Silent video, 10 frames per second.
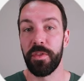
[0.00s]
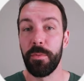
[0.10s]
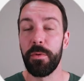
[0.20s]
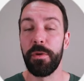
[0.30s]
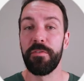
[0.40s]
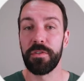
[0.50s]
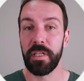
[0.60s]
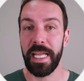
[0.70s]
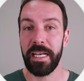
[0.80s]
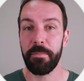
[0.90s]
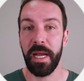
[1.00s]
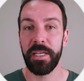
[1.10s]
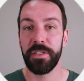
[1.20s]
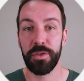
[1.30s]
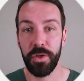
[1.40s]
Then we'll move on to landing
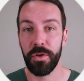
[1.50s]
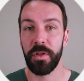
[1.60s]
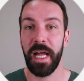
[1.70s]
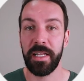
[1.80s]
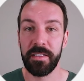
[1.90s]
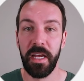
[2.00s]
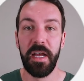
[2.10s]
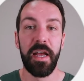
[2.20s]
pages, Google ads,